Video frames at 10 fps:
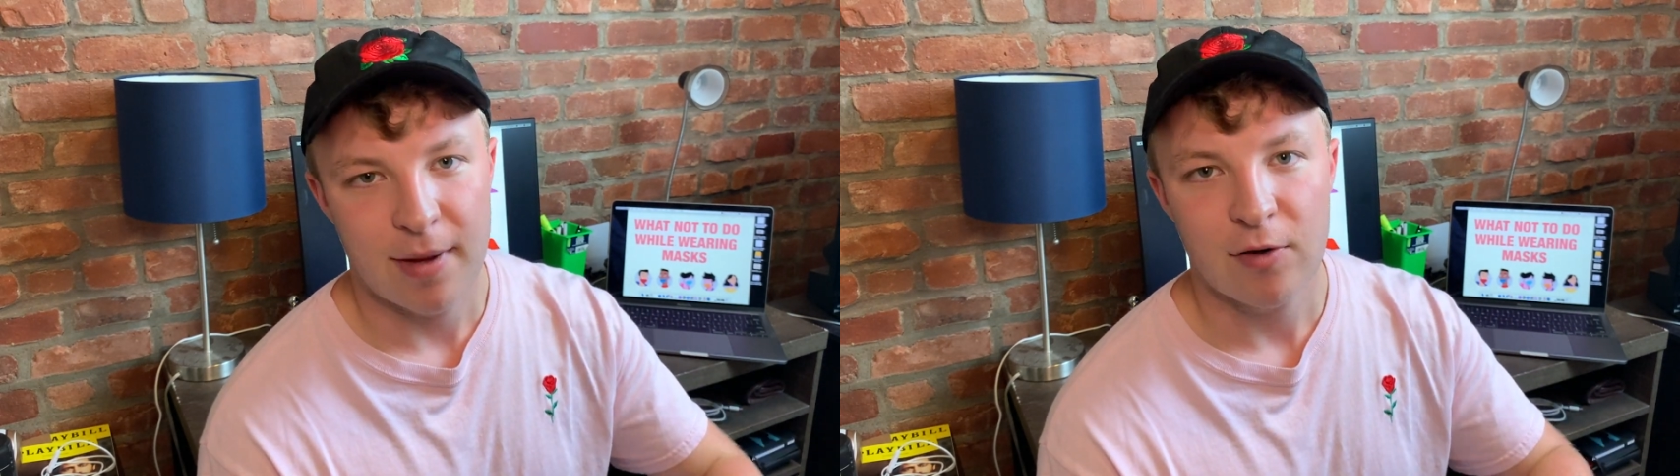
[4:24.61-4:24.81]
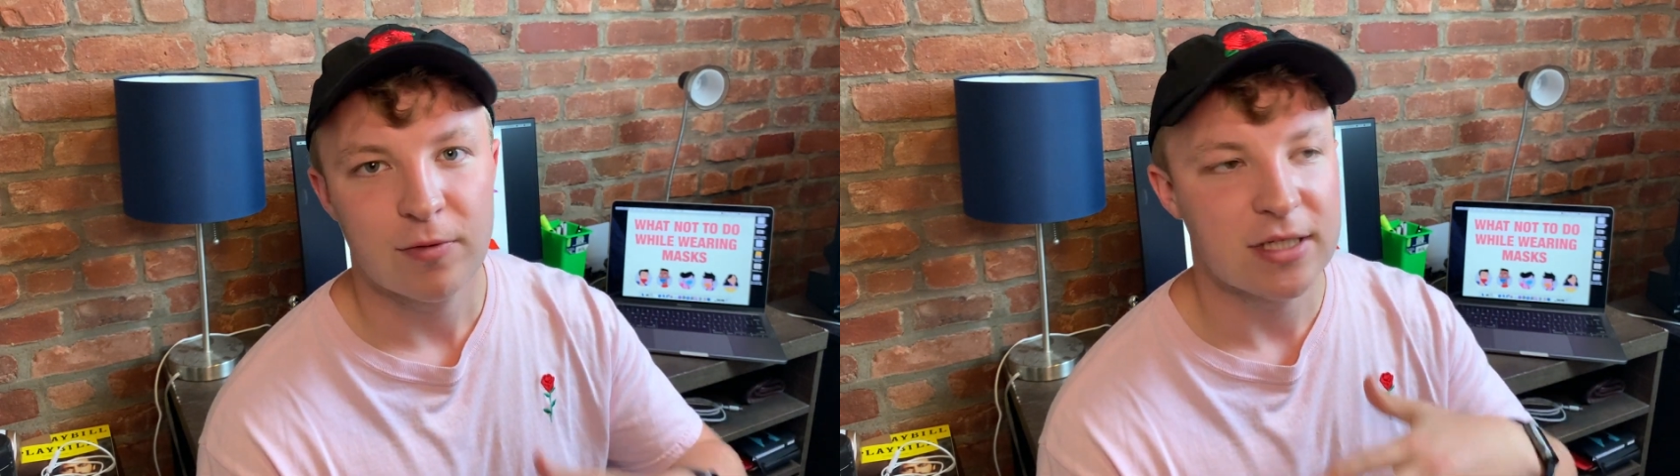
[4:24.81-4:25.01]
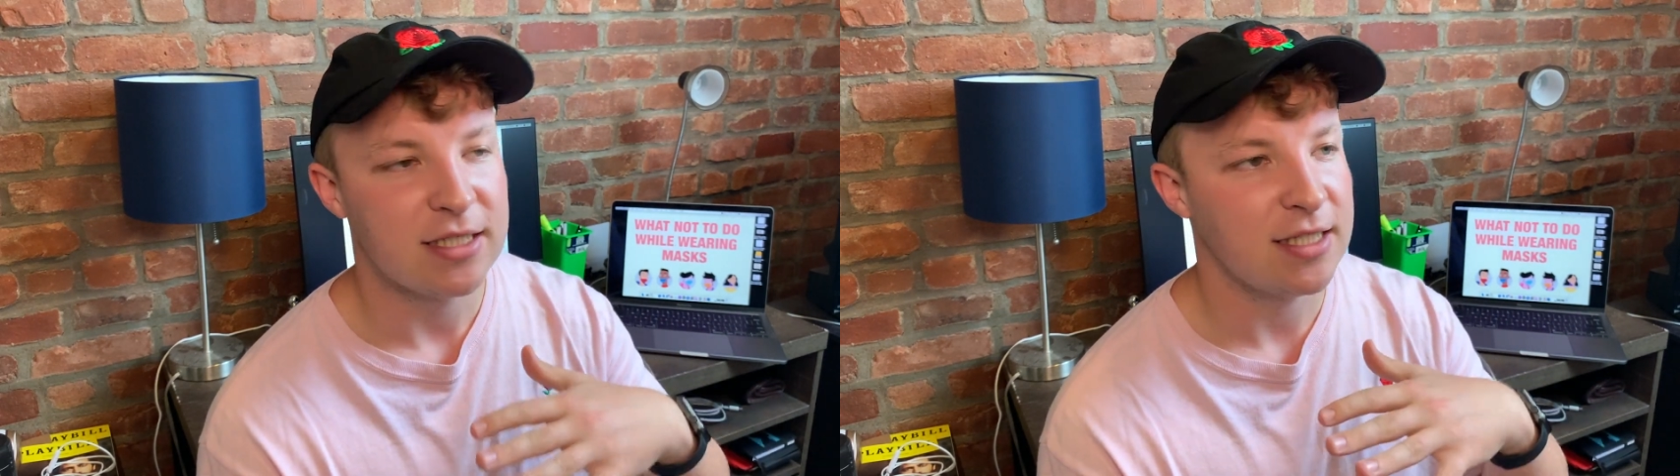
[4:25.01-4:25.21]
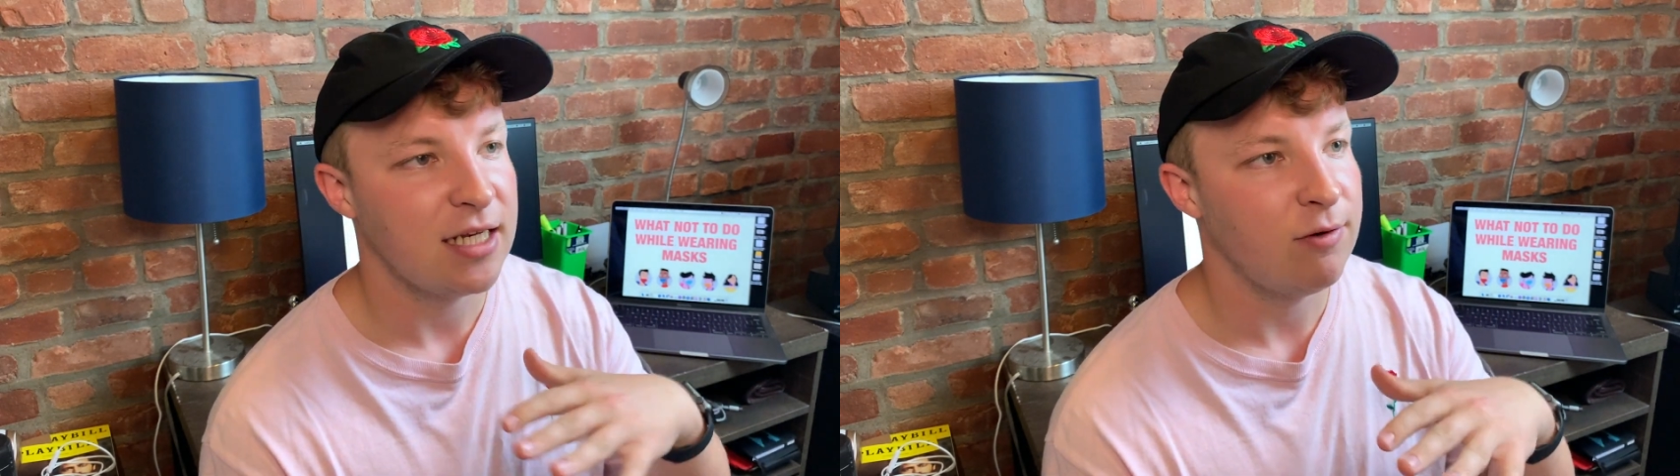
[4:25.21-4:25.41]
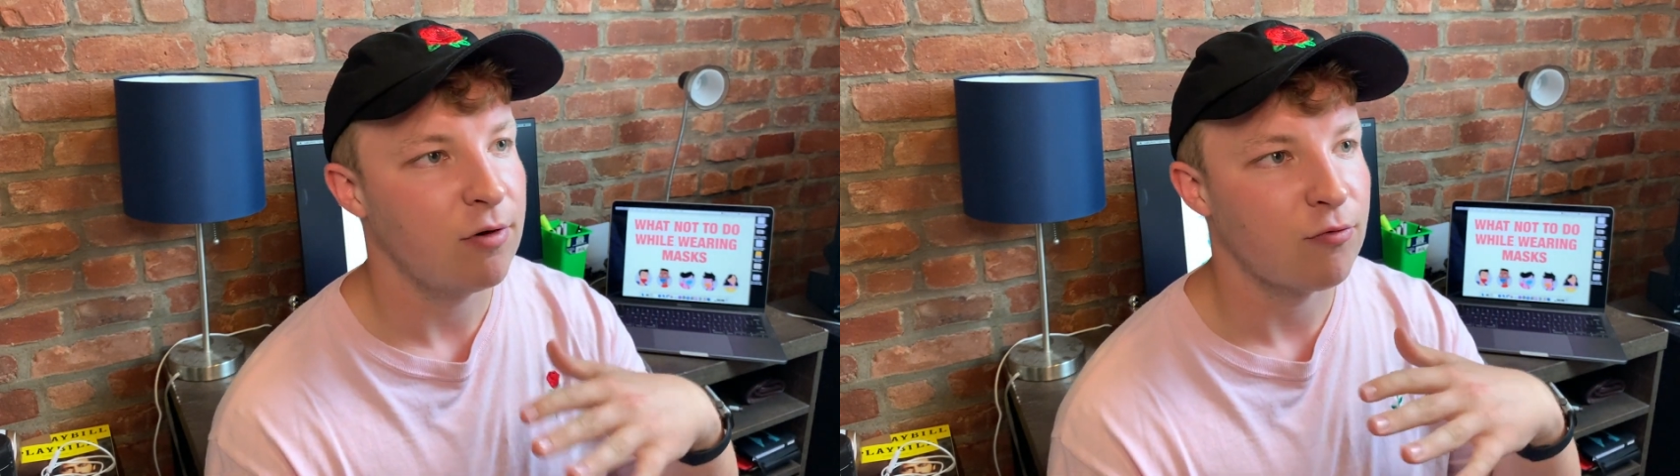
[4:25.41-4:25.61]
I don't really see
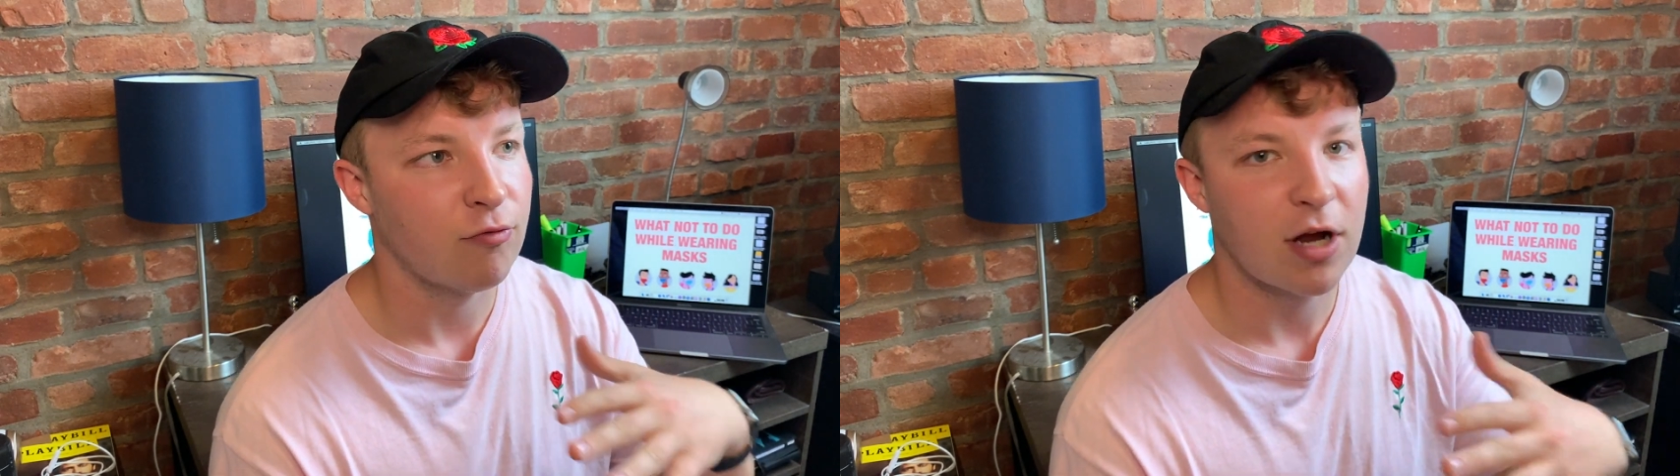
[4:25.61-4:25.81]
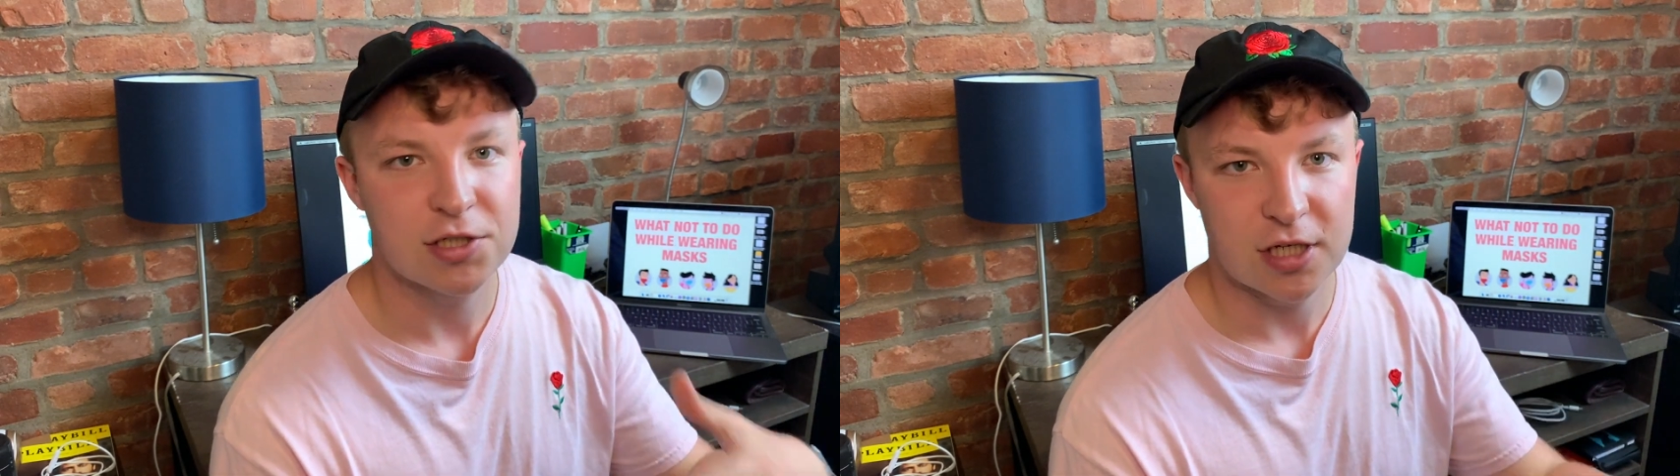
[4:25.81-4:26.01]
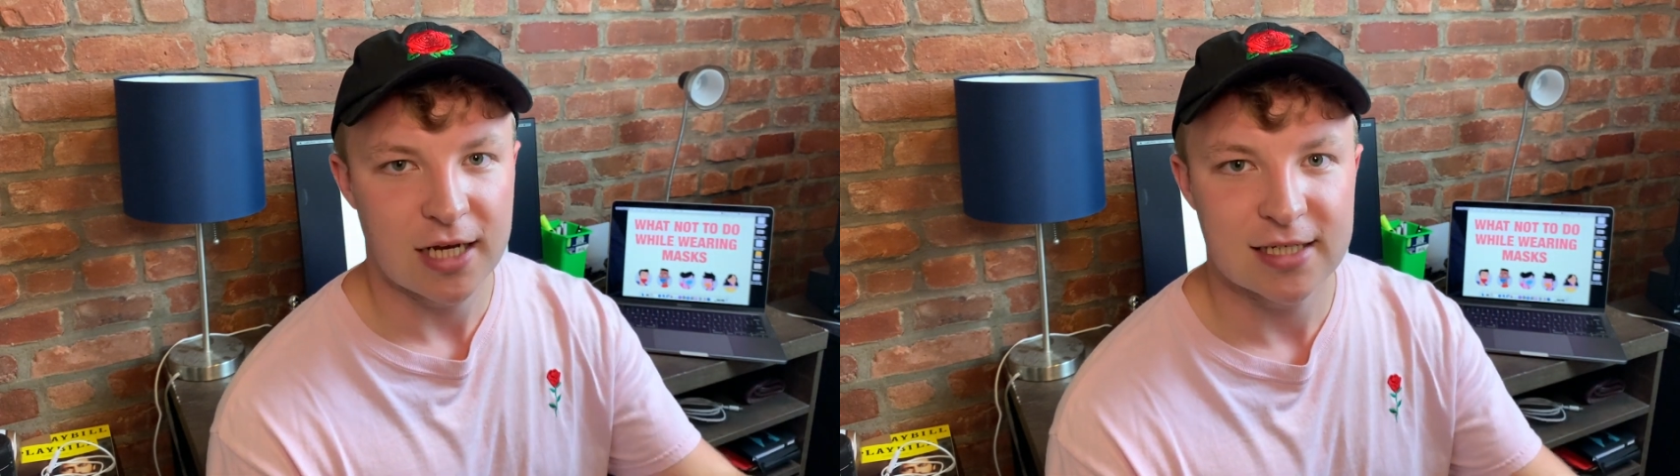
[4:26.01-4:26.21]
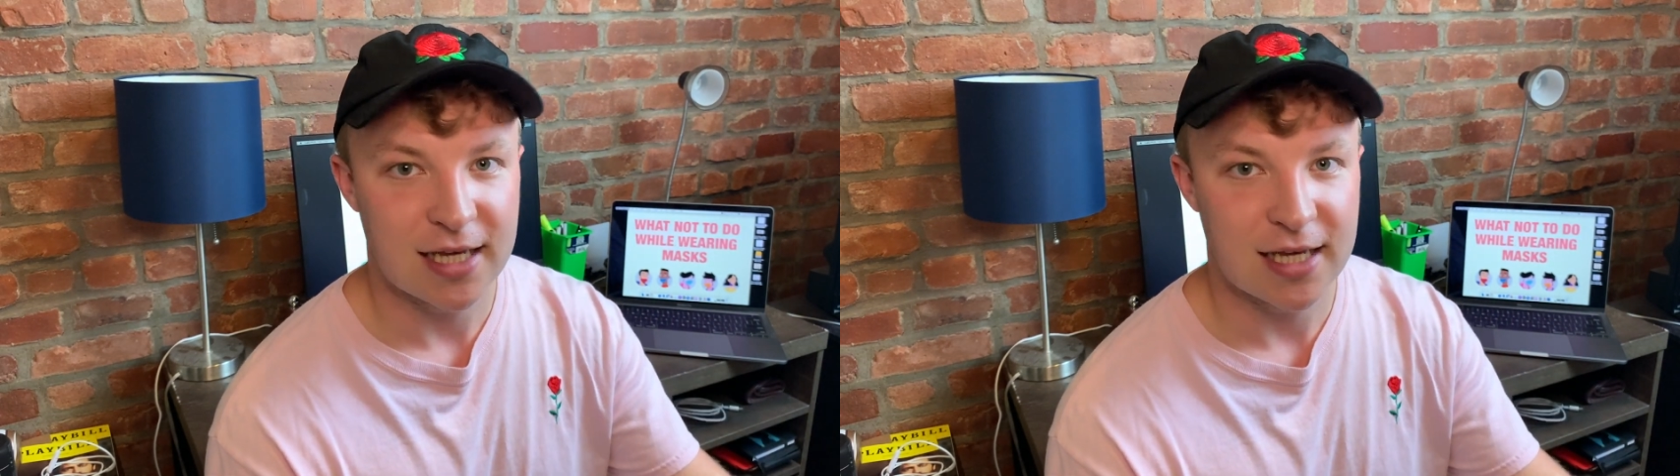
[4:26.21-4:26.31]
anyone rushing to